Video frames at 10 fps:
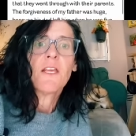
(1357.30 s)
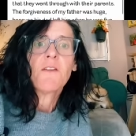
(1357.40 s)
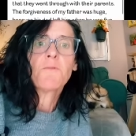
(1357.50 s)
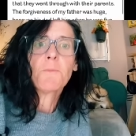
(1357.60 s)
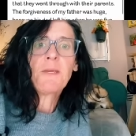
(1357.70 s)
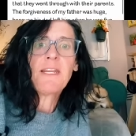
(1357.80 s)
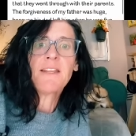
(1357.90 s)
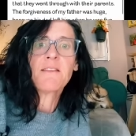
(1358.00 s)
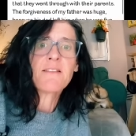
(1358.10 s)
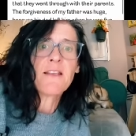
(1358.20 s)

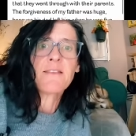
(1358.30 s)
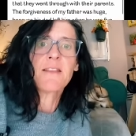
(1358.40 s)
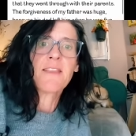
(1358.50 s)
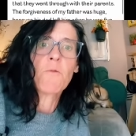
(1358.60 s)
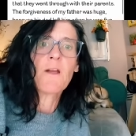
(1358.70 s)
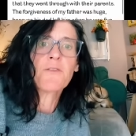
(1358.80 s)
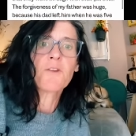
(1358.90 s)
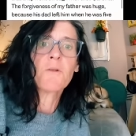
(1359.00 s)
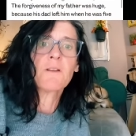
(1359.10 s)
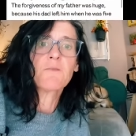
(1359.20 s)
repeating the thing that they went
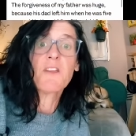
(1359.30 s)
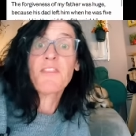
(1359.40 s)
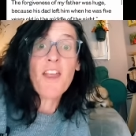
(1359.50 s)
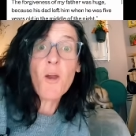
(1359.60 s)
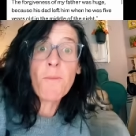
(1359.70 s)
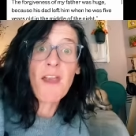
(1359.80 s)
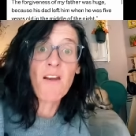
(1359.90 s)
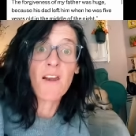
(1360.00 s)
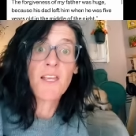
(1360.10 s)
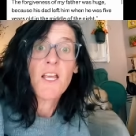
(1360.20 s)
through with their
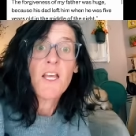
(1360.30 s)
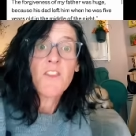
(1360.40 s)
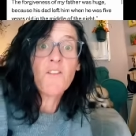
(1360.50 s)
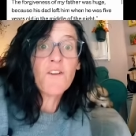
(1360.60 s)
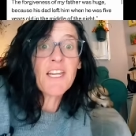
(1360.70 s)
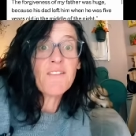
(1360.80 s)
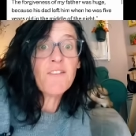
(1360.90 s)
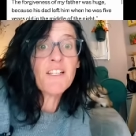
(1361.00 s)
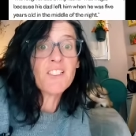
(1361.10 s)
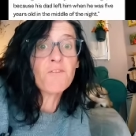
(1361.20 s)
parent. The
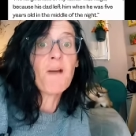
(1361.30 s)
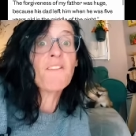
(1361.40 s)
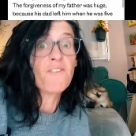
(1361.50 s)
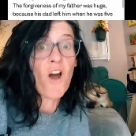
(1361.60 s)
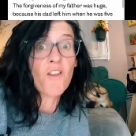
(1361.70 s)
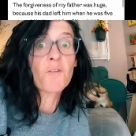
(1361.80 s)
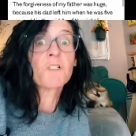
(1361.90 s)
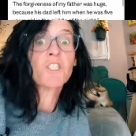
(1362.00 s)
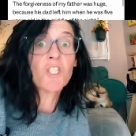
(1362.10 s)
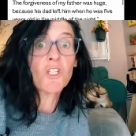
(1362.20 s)
forgiveness of my father
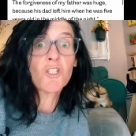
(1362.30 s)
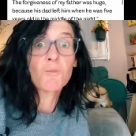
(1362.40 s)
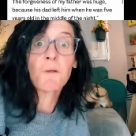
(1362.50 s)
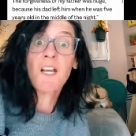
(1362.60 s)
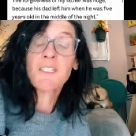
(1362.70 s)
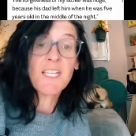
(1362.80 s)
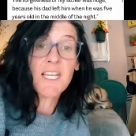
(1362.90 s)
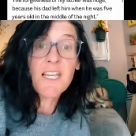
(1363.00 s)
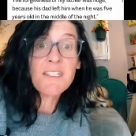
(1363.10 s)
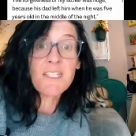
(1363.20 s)
was huge because
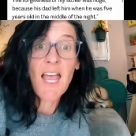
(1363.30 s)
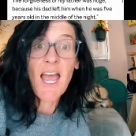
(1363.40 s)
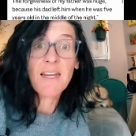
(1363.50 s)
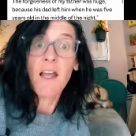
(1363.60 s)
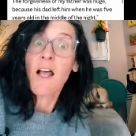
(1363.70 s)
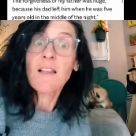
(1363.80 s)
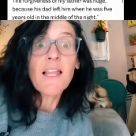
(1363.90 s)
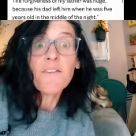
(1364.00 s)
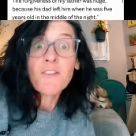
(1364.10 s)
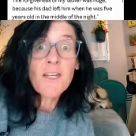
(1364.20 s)
his dad
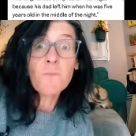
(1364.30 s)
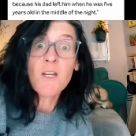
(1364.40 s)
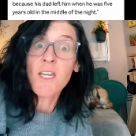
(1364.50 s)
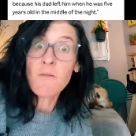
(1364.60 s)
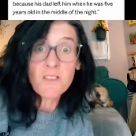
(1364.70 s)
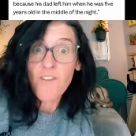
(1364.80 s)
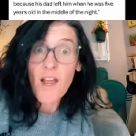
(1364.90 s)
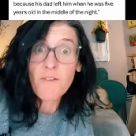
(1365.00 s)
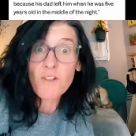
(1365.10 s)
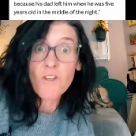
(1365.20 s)
left him when he was
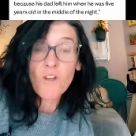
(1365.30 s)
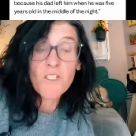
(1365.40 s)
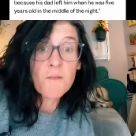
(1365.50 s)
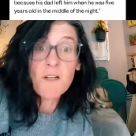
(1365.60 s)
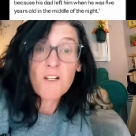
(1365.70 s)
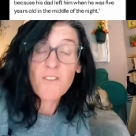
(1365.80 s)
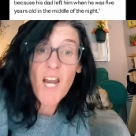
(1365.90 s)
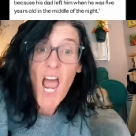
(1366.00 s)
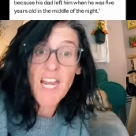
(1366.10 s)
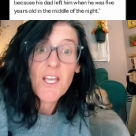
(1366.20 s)
five years old in the middle of the
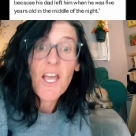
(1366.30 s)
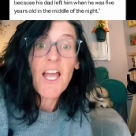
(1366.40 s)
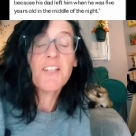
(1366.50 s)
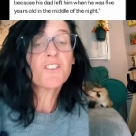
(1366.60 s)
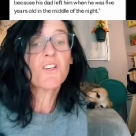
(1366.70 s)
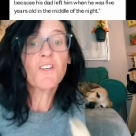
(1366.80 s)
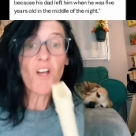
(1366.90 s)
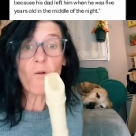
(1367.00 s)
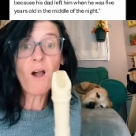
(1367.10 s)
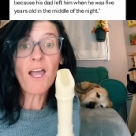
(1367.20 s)
night. And so, you
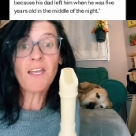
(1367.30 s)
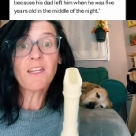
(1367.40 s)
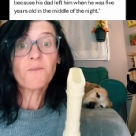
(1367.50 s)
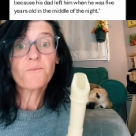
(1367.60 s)
know what?